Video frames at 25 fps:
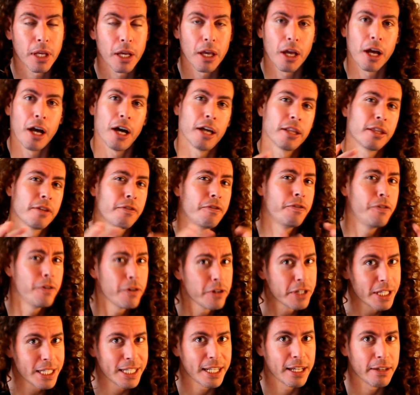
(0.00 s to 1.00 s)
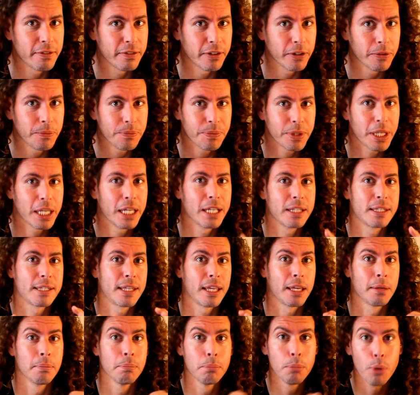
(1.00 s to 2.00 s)
On the first level, it's the
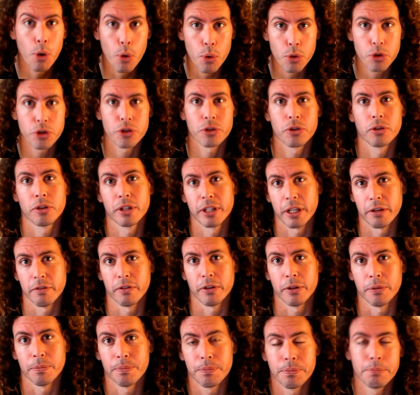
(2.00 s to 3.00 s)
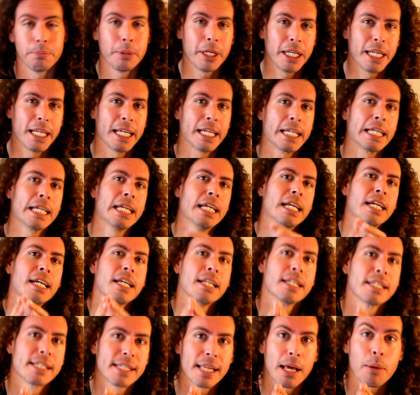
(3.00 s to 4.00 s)
emotional level, meaning
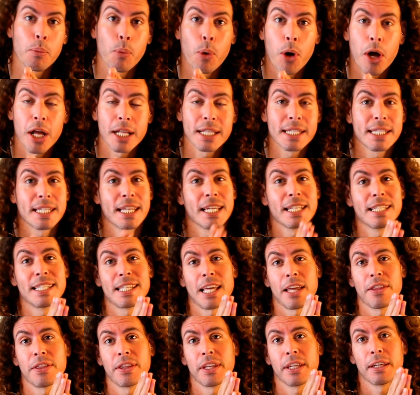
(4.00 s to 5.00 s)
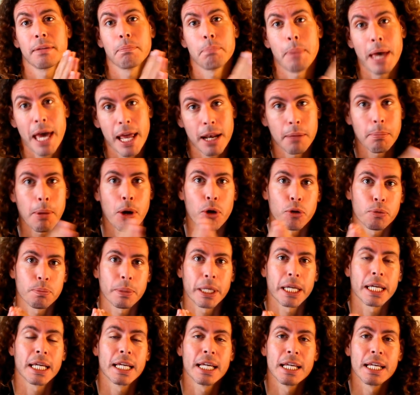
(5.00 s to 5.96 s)
someone said something bad about me,